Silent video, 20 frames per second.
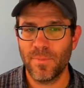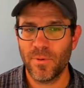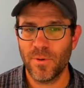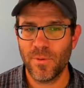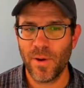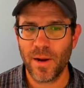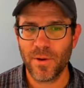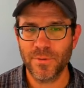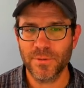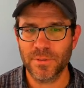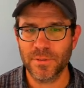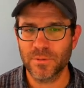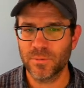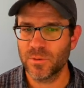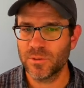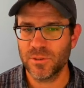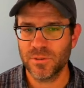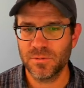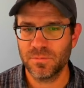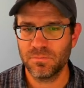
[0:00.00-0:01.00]
prerequisites,
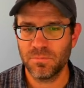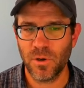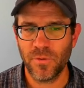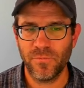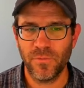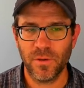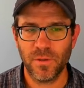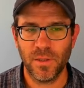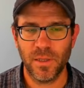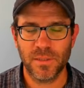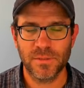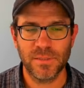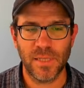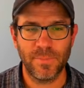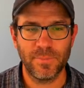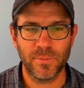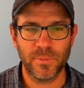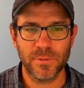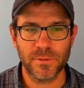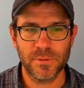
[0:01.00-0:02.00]
which is perfectly
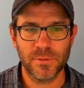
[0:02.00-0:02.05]
acceptable.